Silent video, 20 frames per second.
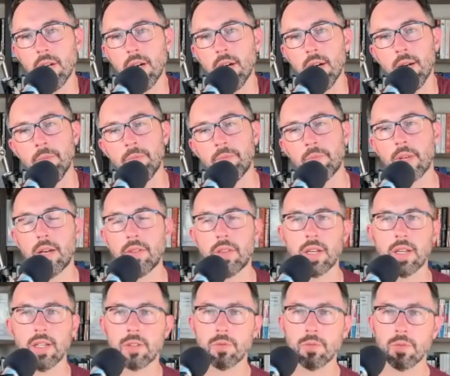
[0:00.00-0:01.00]
I
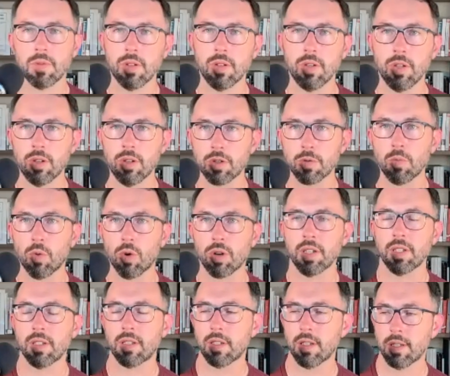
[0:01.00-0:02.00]
think it's more
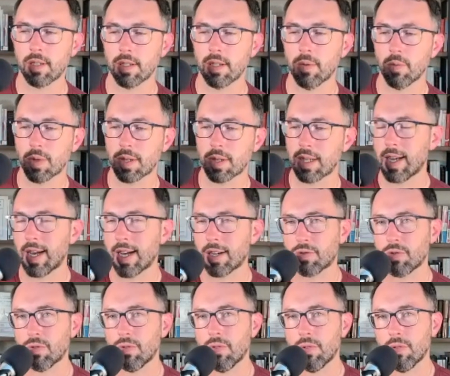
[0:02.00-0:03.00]
consistent with the
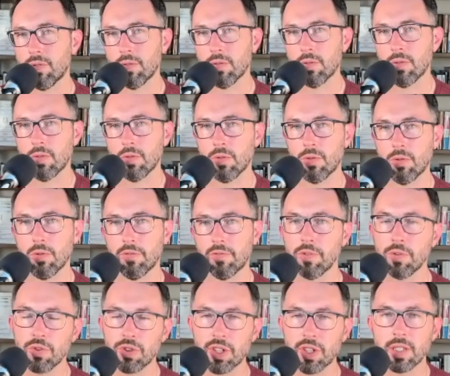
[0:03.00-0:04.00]
natural whole
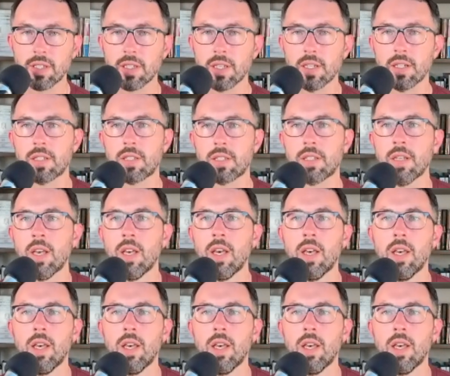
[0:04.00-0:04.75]
food thesis.